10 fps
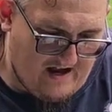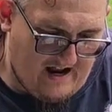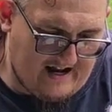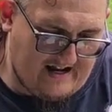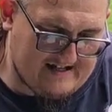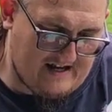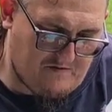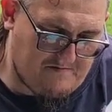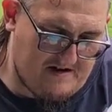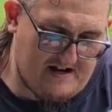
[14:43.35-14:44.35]
And I guess that
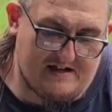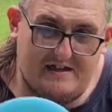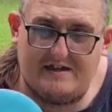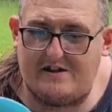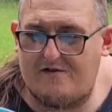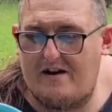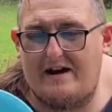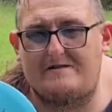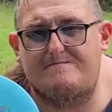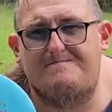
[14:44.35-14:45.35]
would be in their
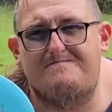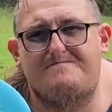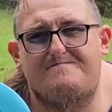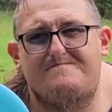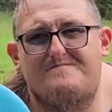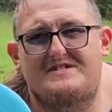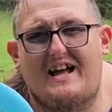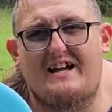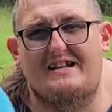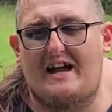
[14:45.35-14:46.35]

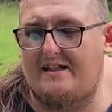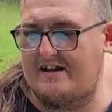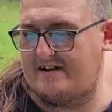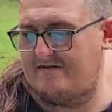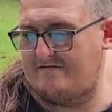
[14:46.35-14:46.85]
psychedelic,